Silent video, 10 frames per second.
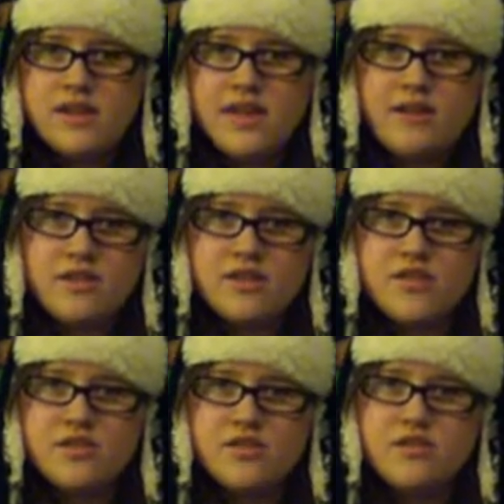
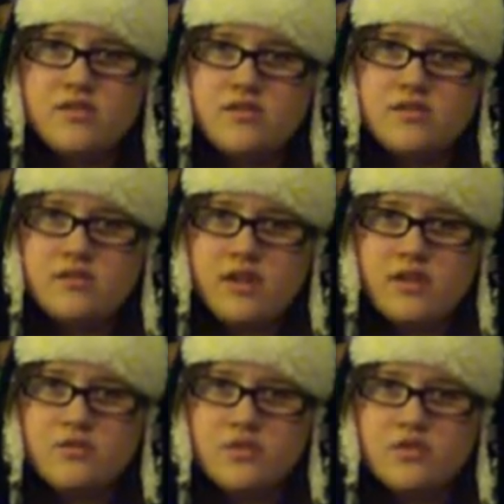characters that
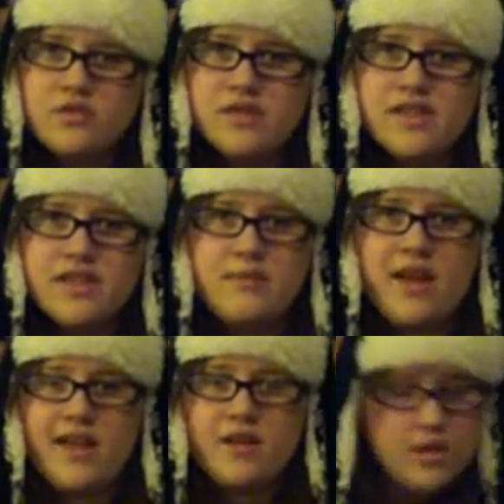are Vocaloid, and I'm
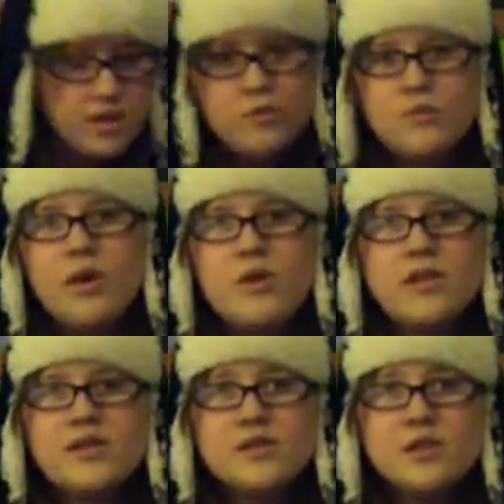like, oh,
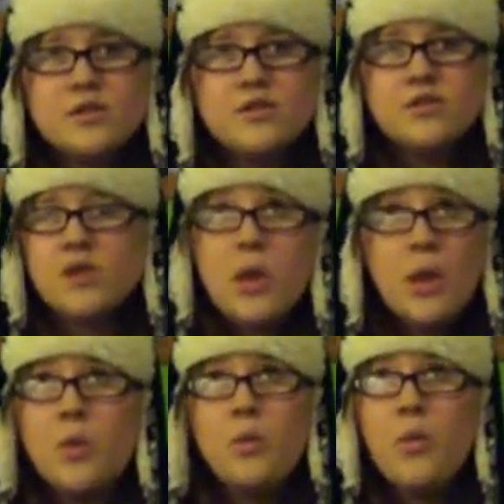that looks cool.
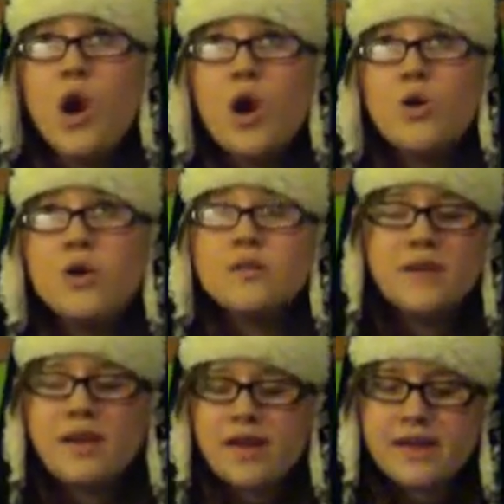Wow.
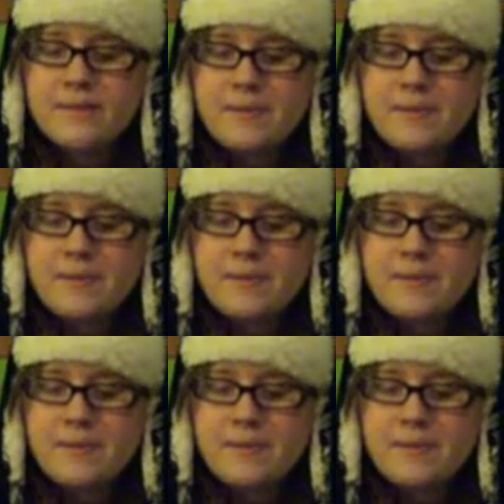Anyway,